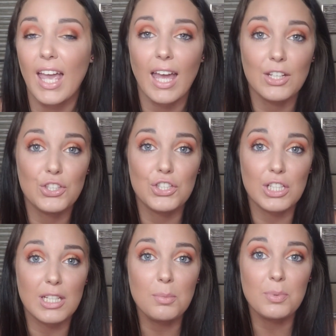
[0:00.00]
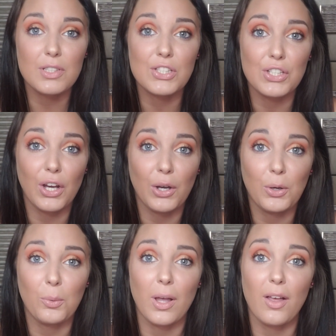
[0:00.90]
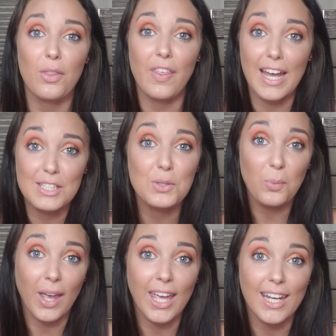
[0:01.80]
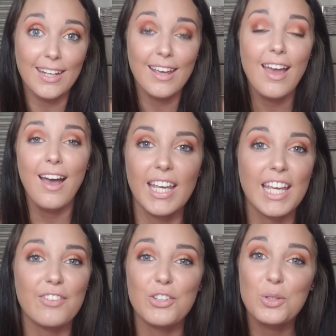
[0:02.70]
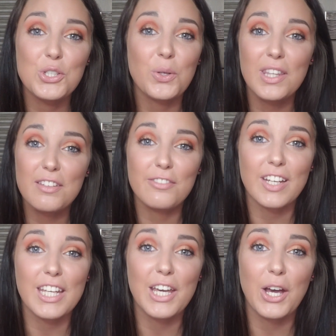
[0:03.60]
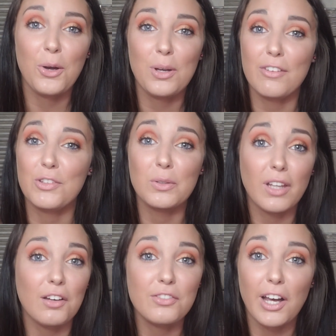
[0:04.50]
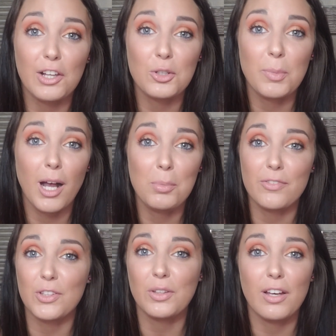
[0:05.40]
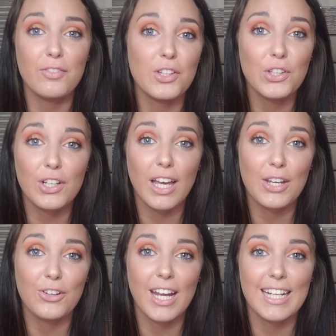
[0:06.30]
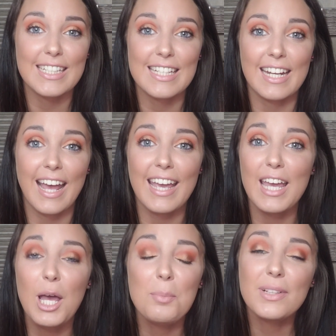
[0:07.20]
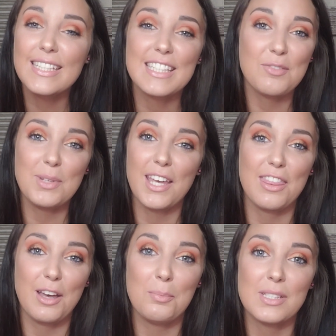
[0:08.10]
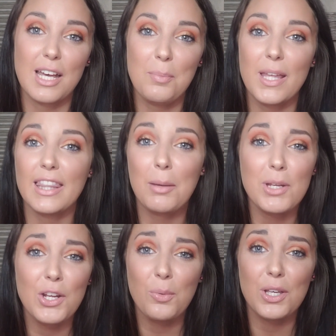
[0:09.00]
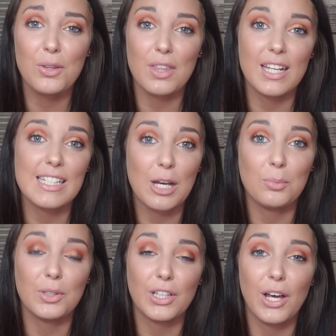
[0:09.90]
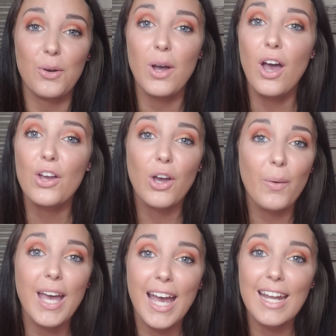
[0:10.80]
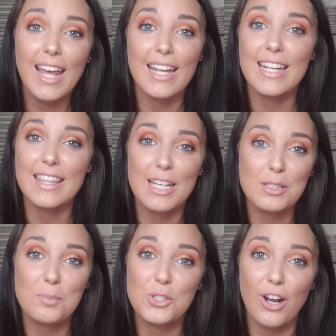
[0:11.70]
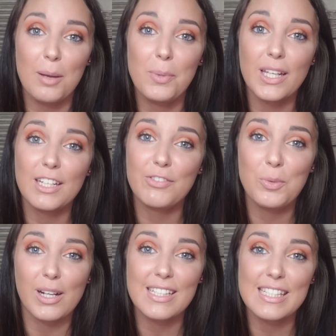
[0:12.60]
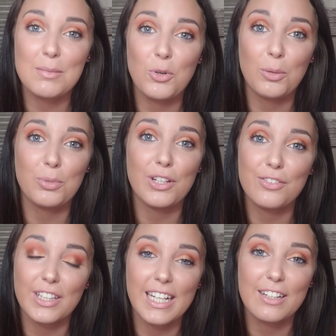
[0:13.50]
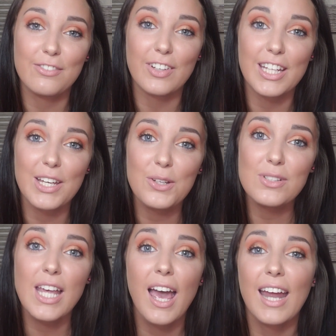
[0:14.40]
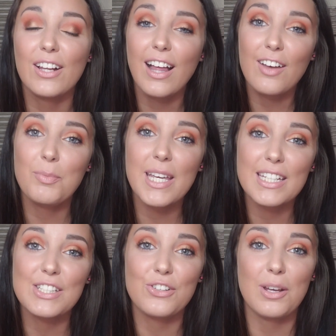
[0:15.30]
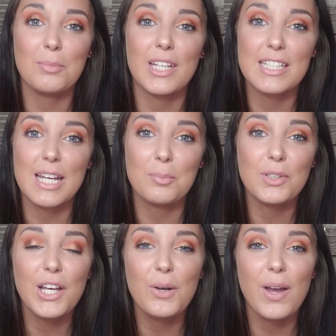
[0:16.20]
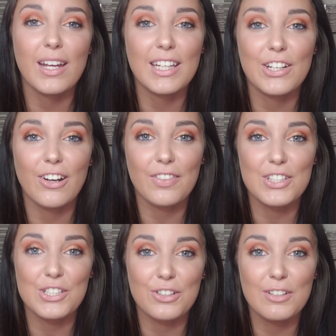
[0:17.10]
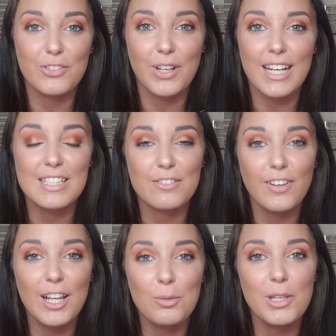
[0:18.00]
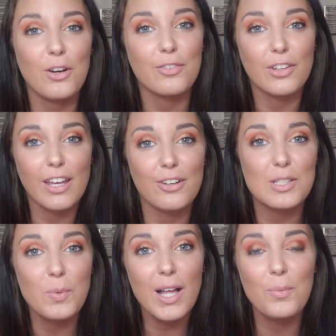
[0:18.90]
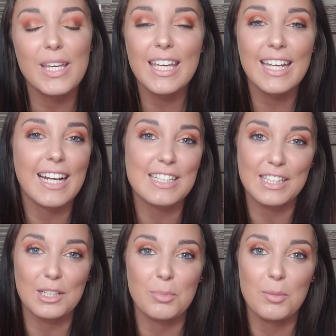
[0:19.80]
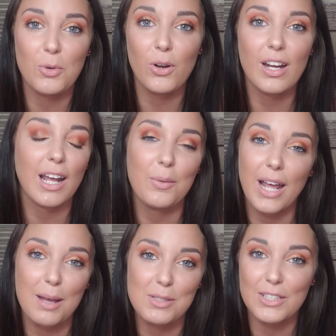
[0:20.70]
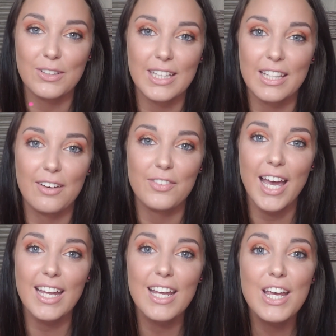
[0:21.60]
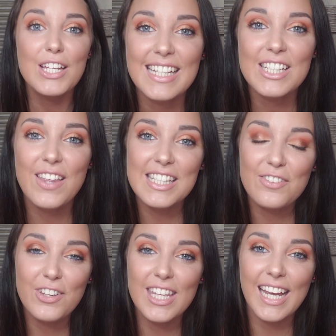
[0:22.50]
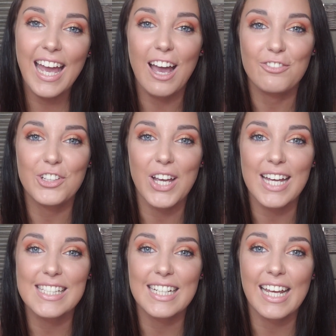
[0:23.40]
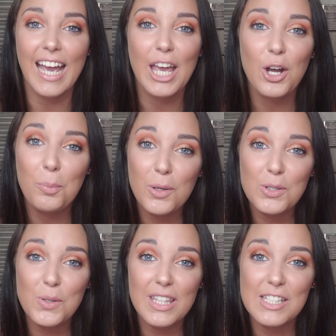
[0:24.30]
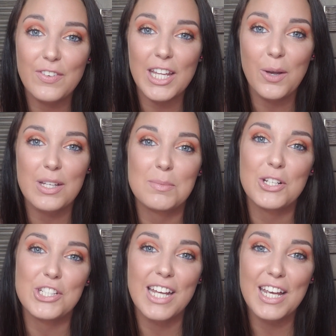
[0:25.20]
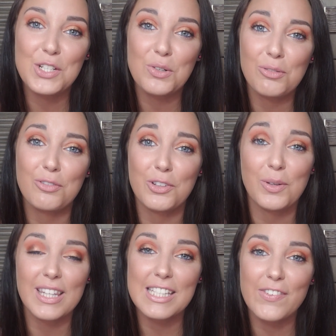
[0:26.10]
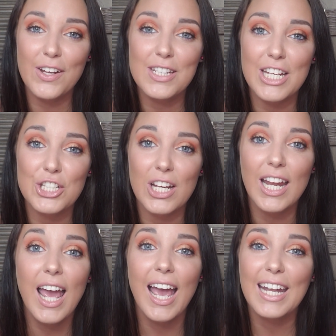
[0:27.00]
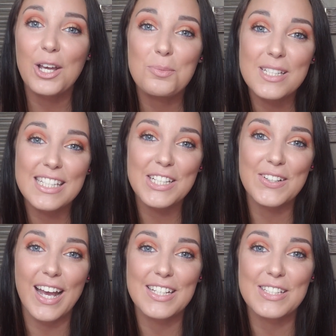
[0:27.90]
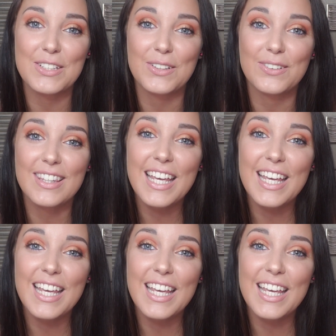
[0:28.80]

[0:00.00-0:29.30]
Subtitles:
And cheap, so that's a win. If you enjoyed the video, if you love Colourpop, if you love the look I created today, please give me a thumbs up and let me know what you think down below. Go ahead and hit that subscribe button if you want to see more beauty related videos, and I'll have my Instagram linked down below and here on the screen for you guys to follow me over there as well. We can connect a little bit more, and I would absolutely love that. So that's everything I have for you guys today. I hope you enjoyed this video as much as I enjoyed reviewing this foundation, and I hope to see you guys soon.